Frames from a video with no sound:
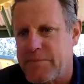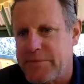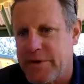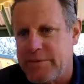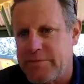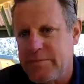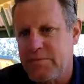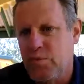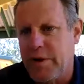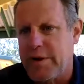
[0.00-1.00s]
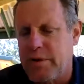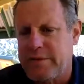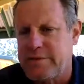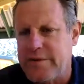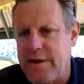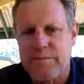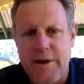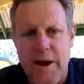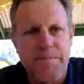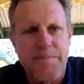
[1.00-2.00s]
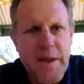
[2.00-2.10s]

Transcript: So write your questions down as we go.